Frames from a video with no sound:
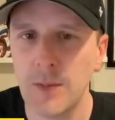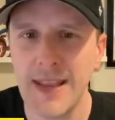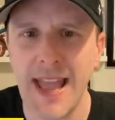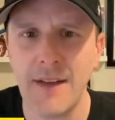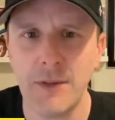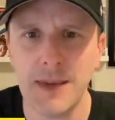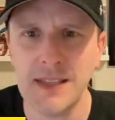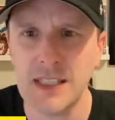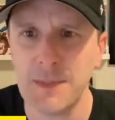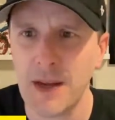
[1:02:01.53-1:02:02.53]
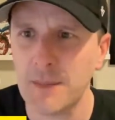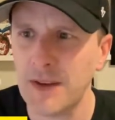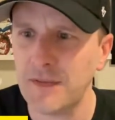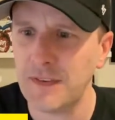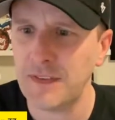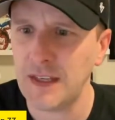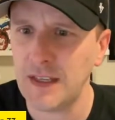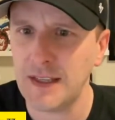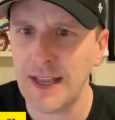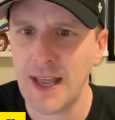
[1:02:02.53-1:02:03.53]
Do we have Amazing Spider Man 15
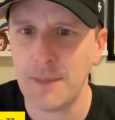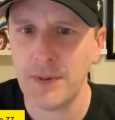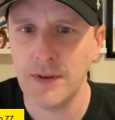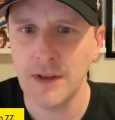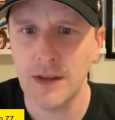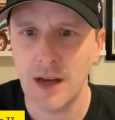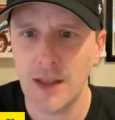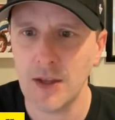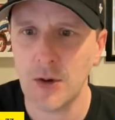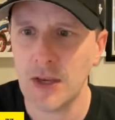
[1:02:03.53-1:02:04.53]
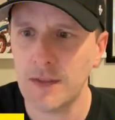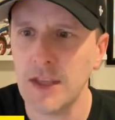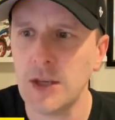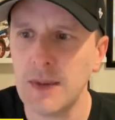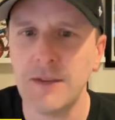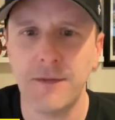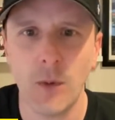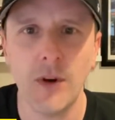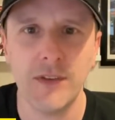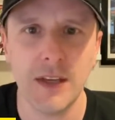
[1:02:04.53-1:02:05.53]
in the app? I know. I think you mean
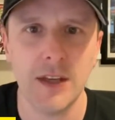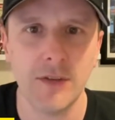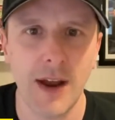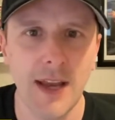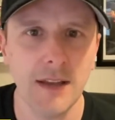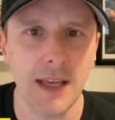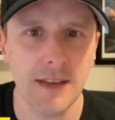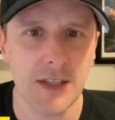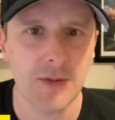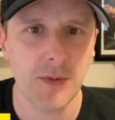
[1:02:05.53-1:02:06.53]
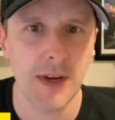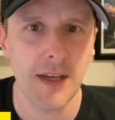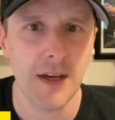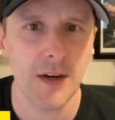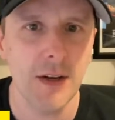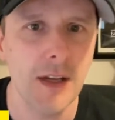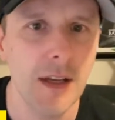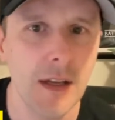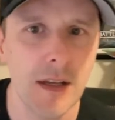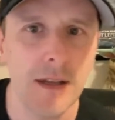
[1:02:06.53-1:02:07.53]
14, right? Like this one right here.
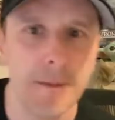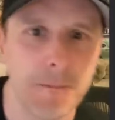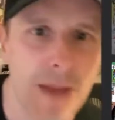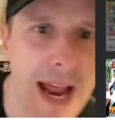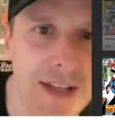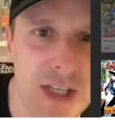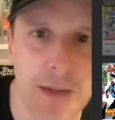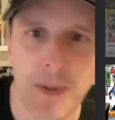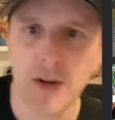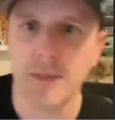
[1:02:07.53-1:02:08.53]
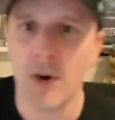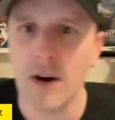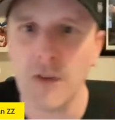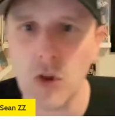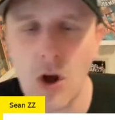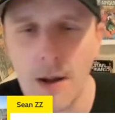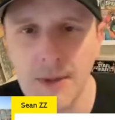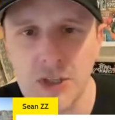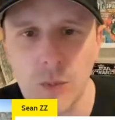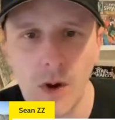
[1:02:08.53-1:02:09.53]
How's it compared to Marvel
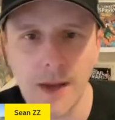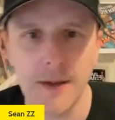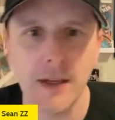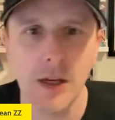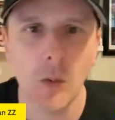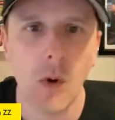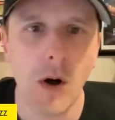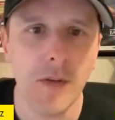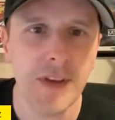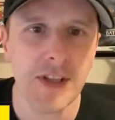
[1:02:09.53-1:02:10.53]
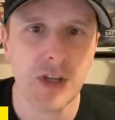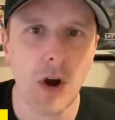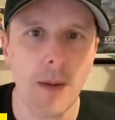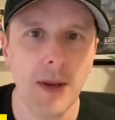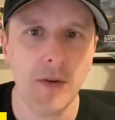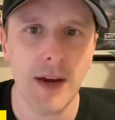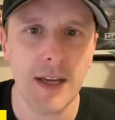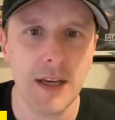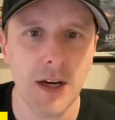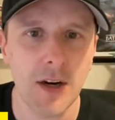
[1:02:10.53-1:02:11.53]
Comics 1? Well, this comic
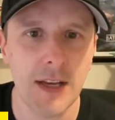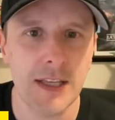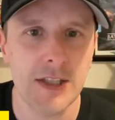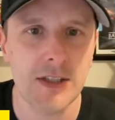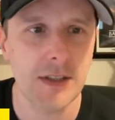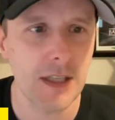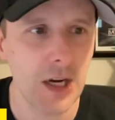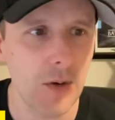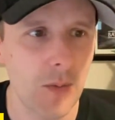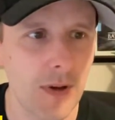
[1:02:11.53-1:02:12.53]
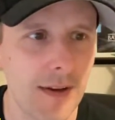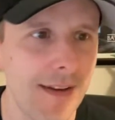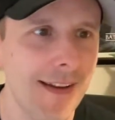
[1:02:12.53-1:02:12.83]
right here is, you know,